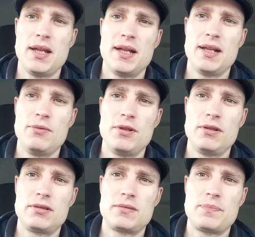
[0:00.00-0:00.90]
I
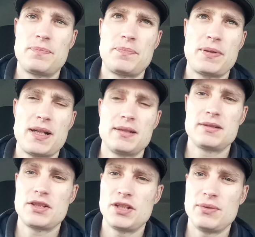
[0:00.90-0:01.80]
will plan
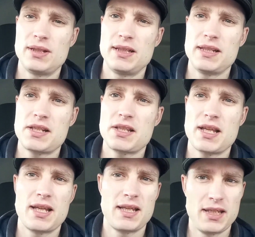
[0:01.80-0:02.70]
to do at least
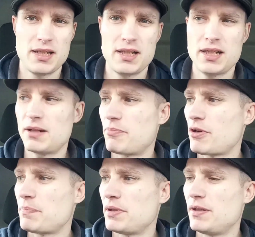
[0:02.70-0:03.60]
a
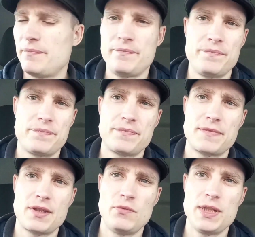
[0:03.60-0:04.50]
proper
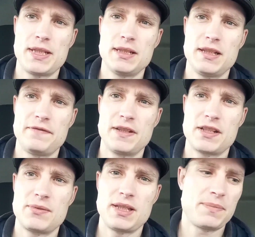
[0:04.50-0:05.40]
week in life next week.